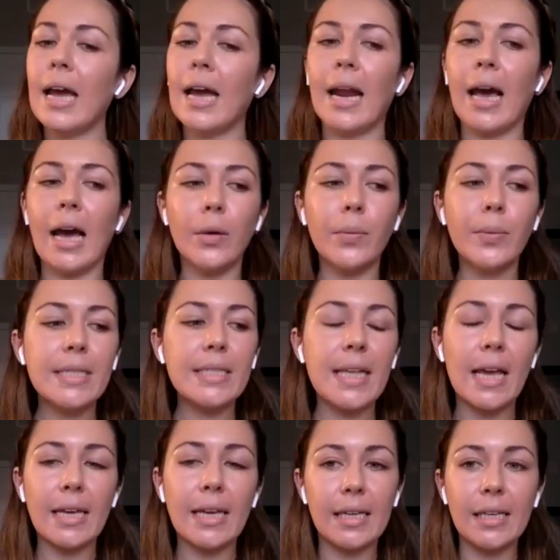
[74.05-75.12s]
And I would
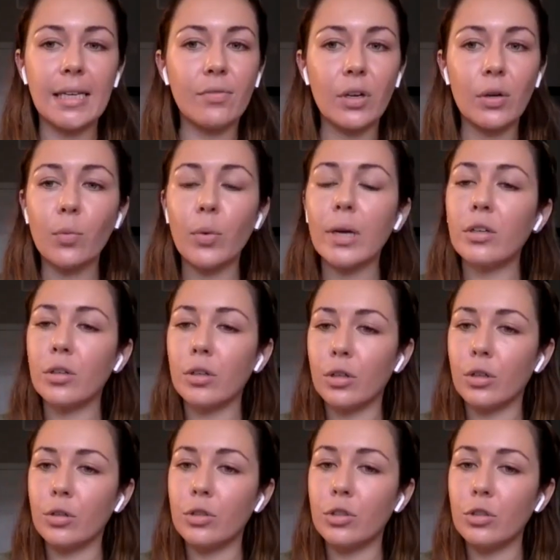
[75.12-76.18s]
say, even when
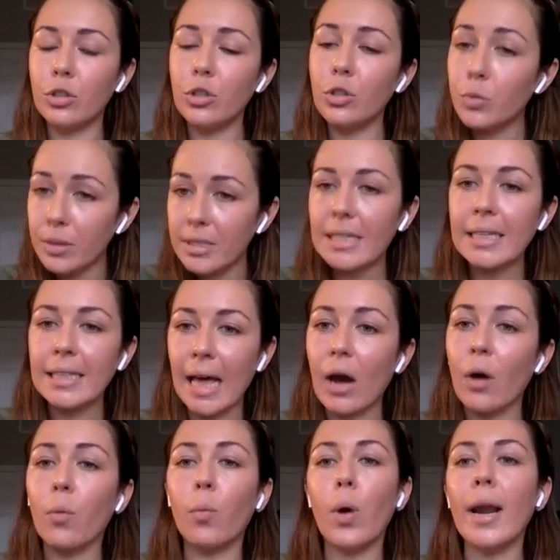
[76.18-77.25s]
you're using
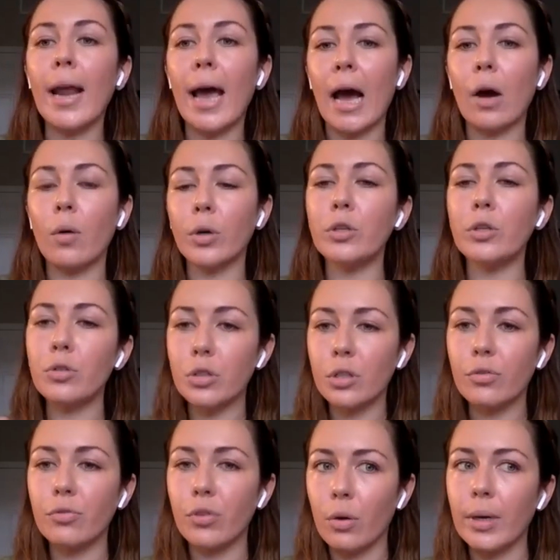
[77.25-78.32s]
that one hour, you
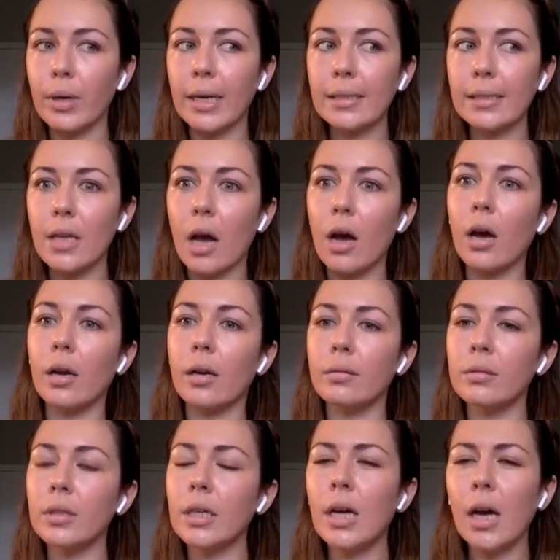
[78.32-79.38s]
should focus
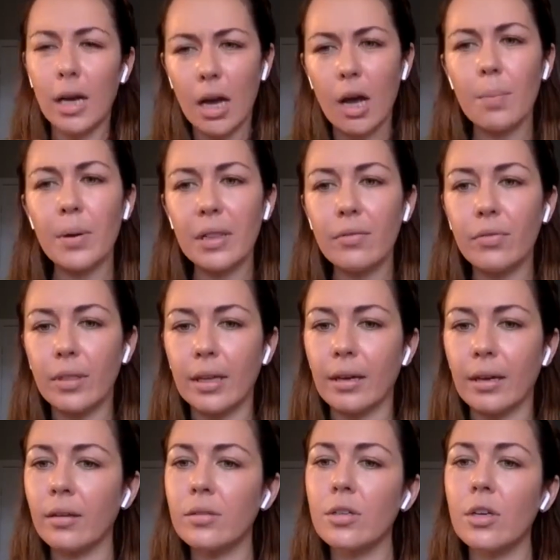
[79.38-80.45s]
on a couple of
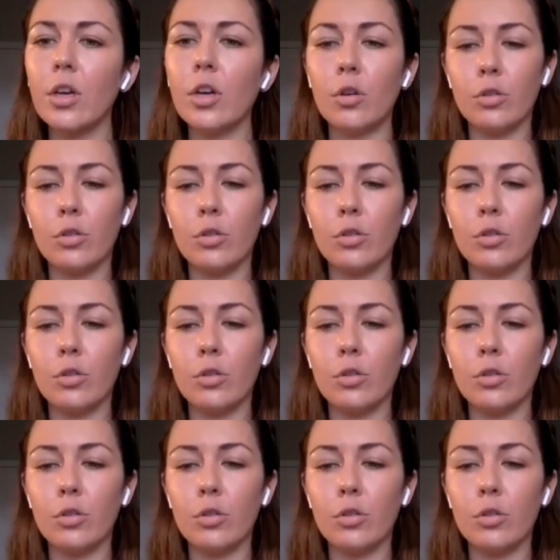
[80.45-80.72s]
things.